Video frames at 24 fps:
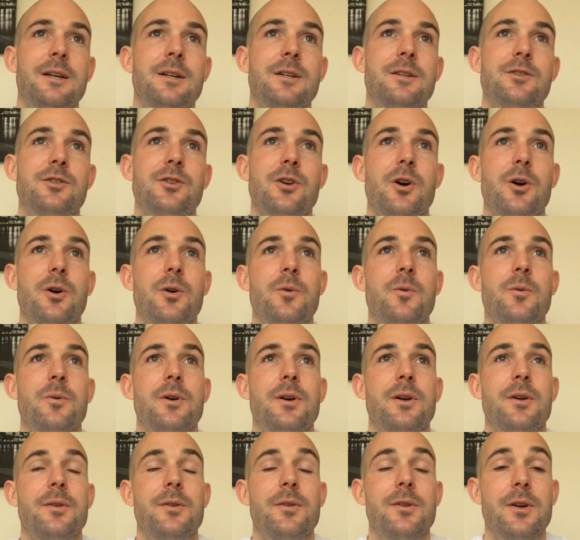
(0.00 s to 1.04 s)

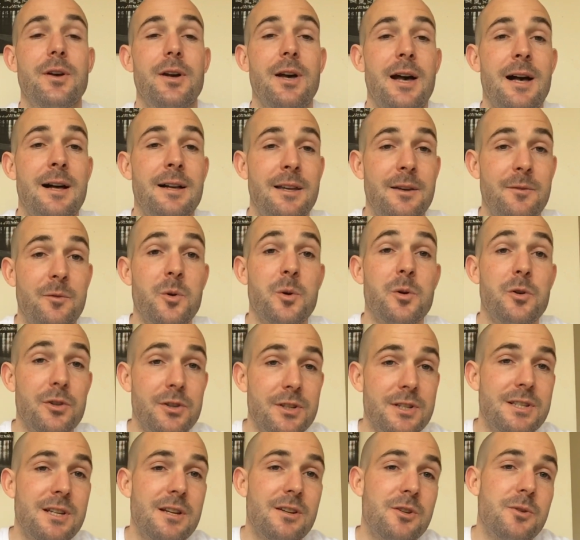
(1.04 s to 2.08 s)
So I'll give you
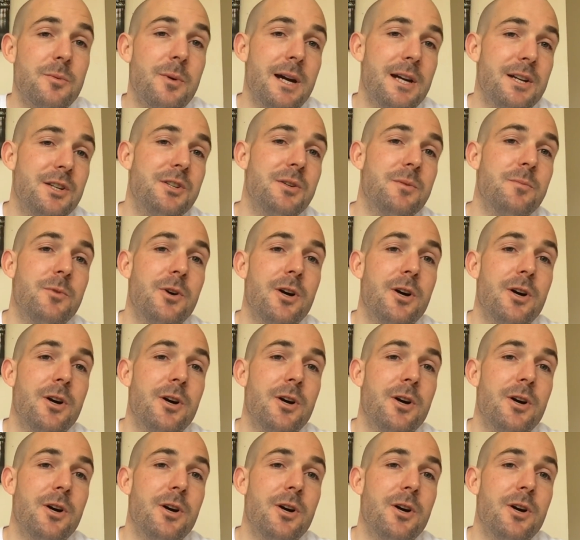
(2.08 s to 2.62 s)
another situation